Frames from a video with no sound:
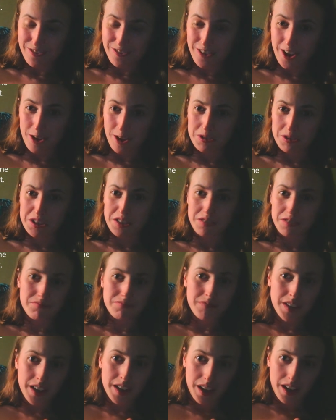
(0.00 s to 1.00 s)
found in
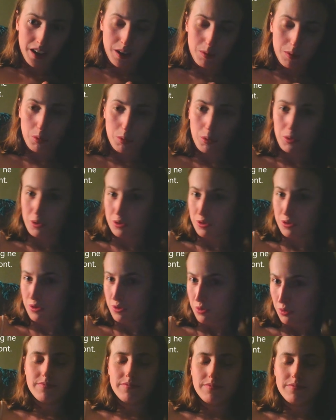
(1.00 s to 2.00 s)

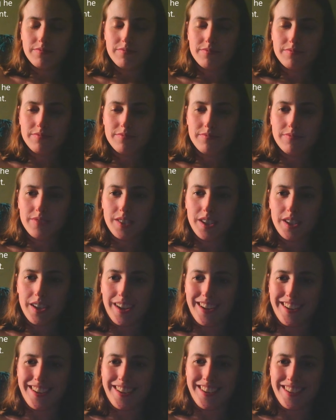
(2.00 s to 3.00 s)
airports,
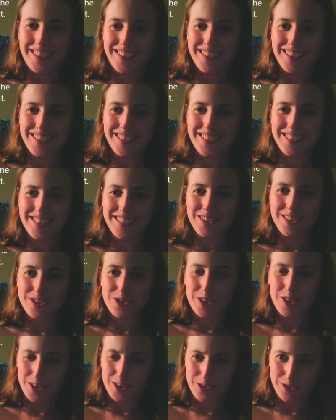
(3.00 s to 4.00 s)
and he
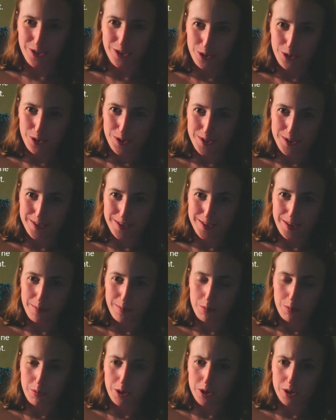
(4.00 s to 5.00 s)
tried to further his
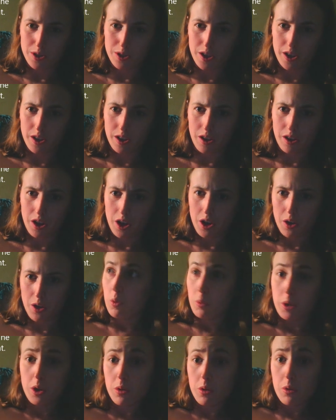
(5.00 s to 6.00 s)
example by saying,
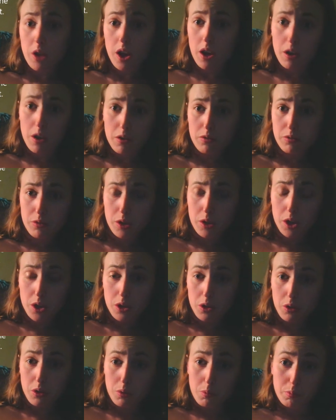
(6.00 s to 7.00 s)
we don't have,
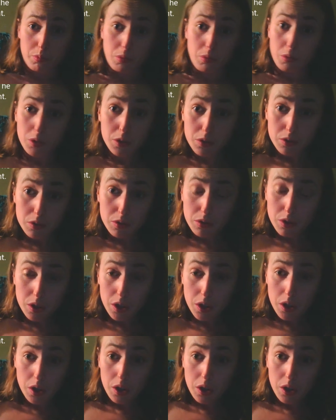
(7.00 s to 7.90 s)
Buddhist